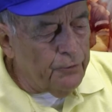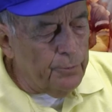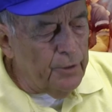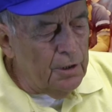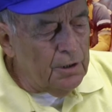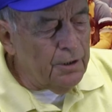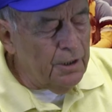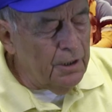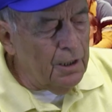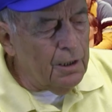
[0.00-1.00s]
from year to
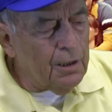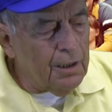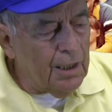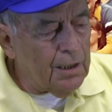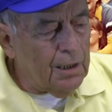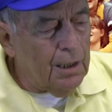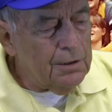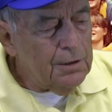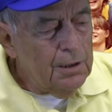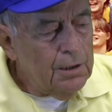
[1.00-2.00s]
year, and
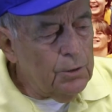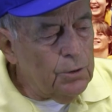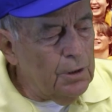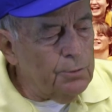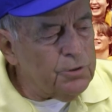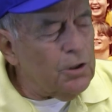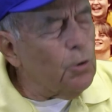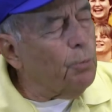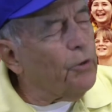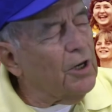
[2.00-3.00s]
it was
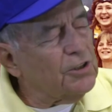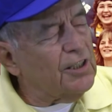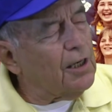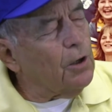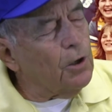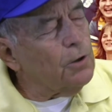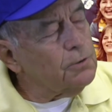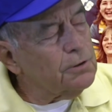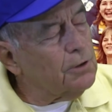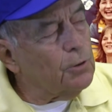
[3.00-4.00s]
no pressure at
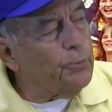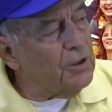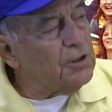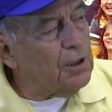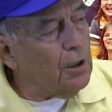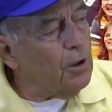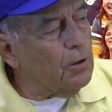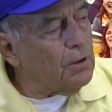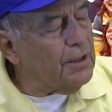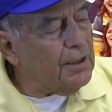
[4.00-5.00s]
all, no pressure at
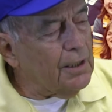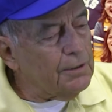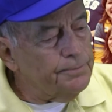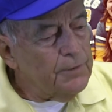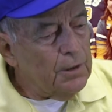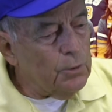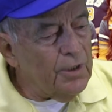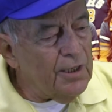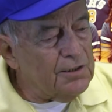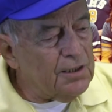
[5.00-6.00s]
all. And
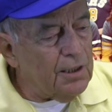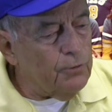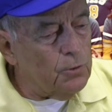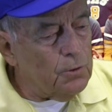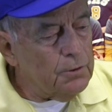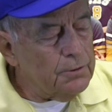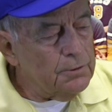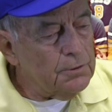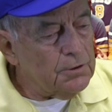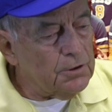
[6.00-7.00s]
we had several
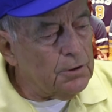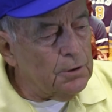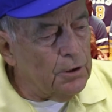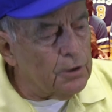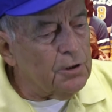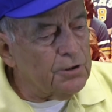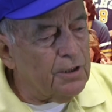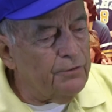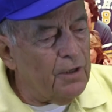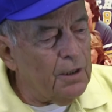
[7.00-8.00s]
girls
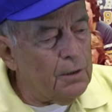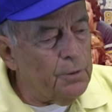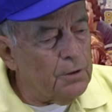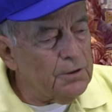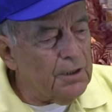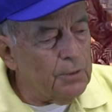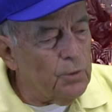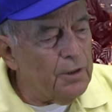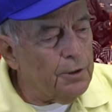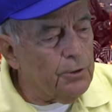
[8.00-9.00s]
at Vanderbilt that
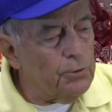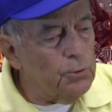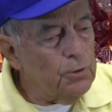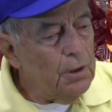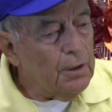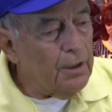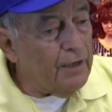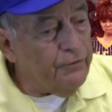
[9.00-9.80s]
went through their